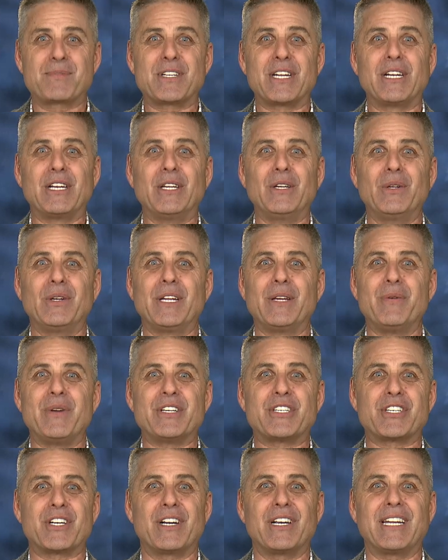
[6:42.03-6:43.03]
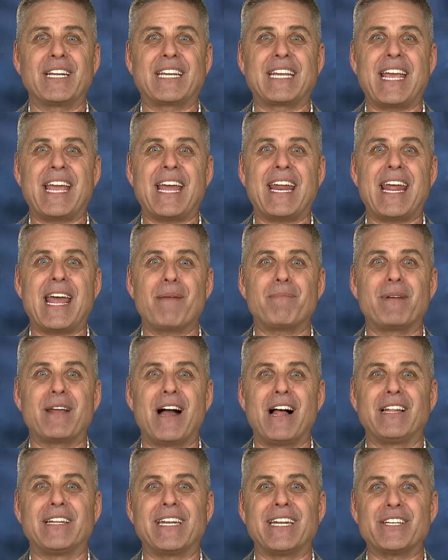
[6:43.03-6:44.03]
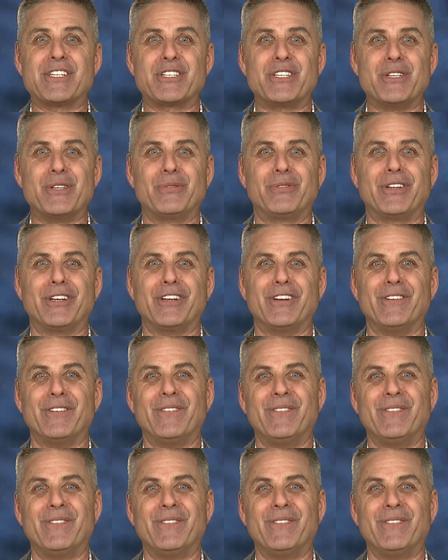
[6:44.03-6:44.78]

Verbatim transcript: absolutely. We certainly yeah. can can. Happy holidays to you too.